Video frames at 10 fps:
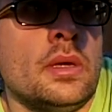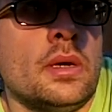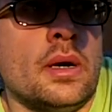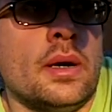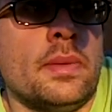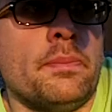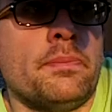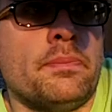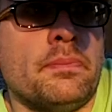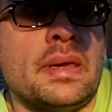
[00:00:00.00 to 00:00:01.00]
um,
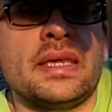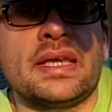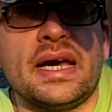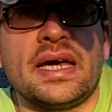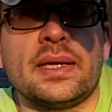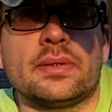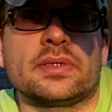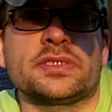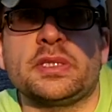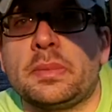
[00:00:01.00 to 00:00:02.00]
main guy or
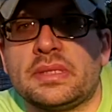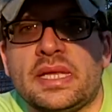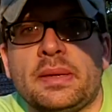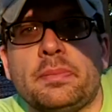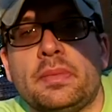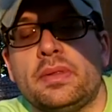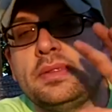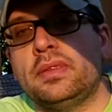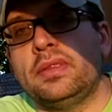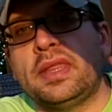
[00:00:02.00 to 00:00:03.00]
something like that.
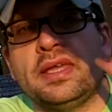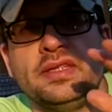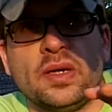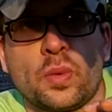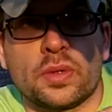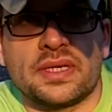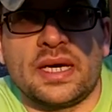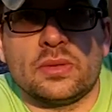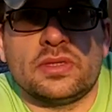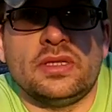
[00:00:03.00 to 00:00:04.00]
That did not work
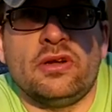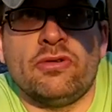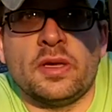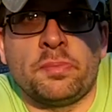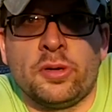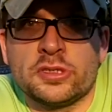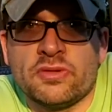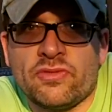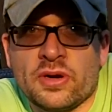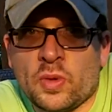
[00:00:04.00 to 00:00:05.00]
out. Didn't really push
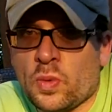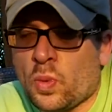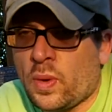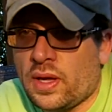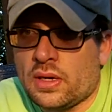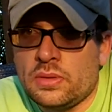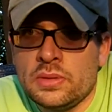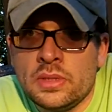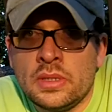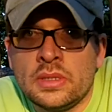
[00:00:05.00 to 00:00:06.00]
him very well.
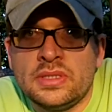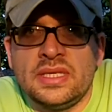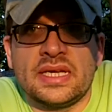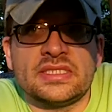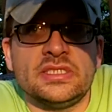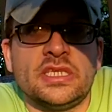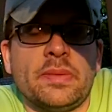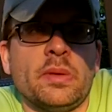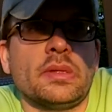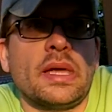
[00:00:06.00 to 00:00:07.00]
The IC
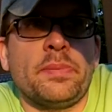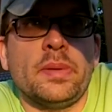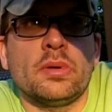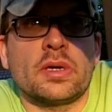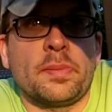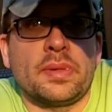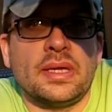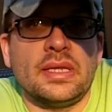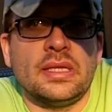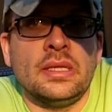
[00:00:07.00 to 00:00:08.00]
champion. A lot of people
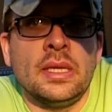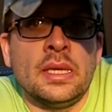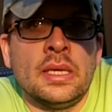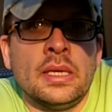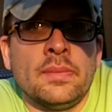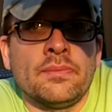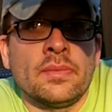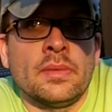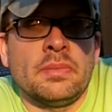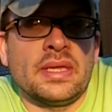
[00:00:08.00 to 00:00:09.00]
complaining.
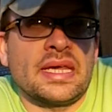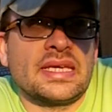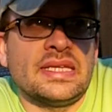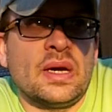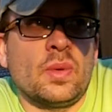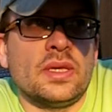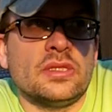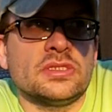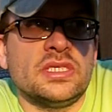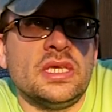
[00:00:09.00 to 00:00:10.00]
Man, I cannot wait
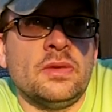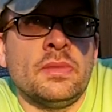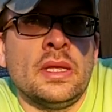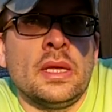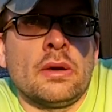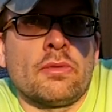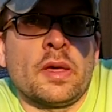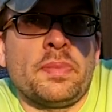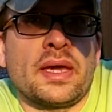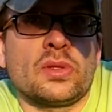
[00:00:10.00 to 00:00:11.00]
to see
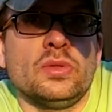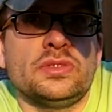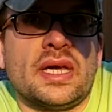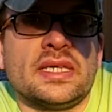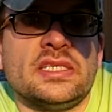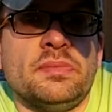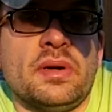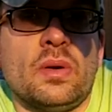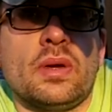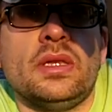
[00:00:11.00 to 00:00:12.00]
Ryback lose the IC
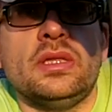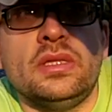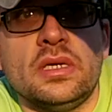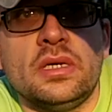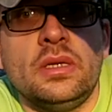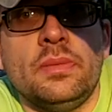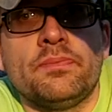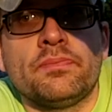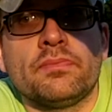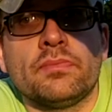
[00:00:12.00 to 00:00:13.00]
belt, and he did.
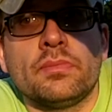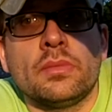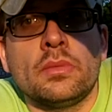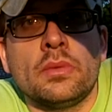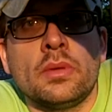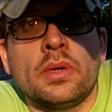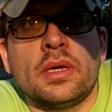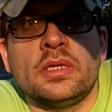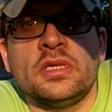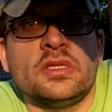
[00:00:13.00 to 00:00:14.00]

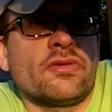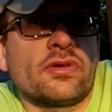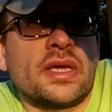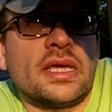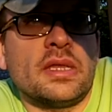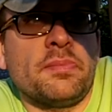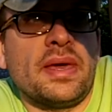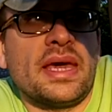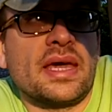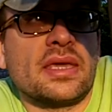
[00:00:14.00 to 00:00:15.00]
And he never gained it
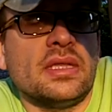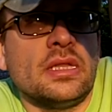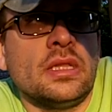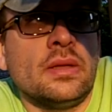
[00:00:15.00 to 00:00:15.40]
back, and